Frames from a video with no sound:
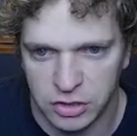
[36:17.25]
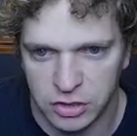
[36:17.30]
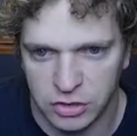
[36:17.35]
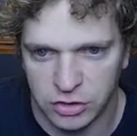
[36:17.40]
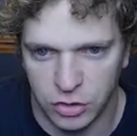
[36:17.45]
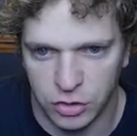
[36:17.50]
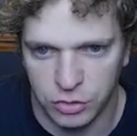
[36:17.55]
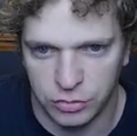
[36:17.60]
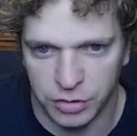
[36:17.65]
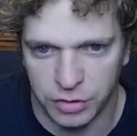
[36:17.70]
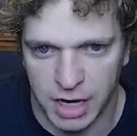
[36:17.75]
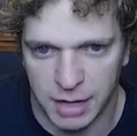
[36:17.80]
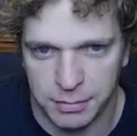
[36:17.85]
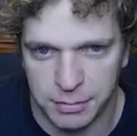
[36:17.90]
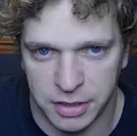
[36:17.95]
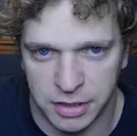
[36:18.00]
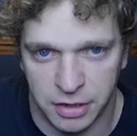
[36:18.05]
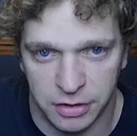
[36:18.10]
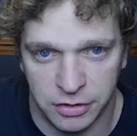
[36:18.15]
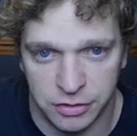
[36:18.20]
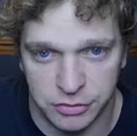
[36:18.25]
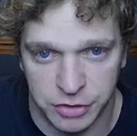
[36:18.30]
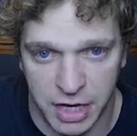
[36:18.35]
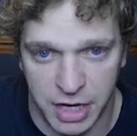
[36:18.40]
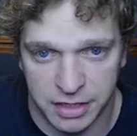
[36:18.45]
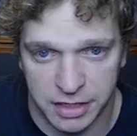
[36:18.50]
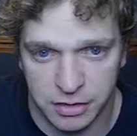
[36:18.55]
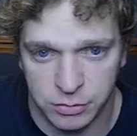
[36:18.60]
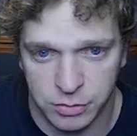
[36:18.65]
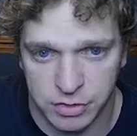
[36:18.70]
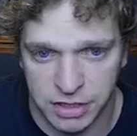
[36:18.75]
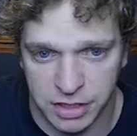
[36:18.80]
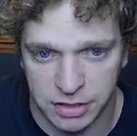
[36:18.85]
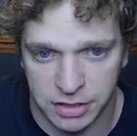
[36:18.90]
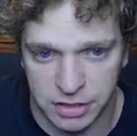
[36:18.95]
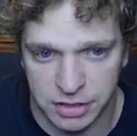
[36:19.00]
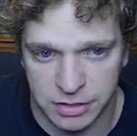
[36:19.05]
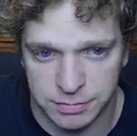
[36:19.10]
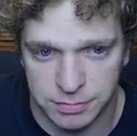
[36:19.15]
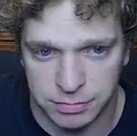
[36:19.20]
go grab another dragon, which I
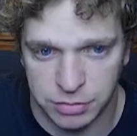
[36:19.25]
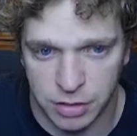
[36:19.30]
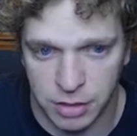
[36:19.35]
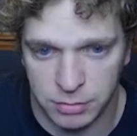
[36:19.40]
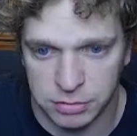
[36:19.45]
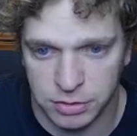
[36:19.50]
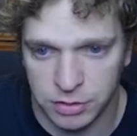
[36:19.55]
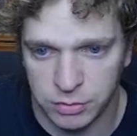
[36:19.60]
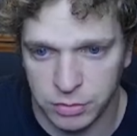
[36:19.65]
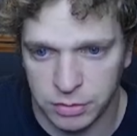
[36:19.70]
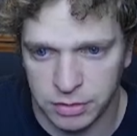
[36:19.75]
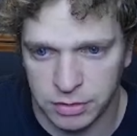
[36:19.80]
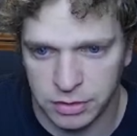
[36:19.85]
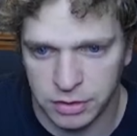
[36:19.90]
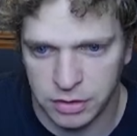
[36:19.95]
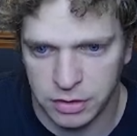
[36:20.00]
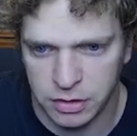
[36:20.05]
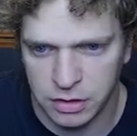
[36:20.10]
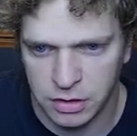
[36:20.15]
think is probably worth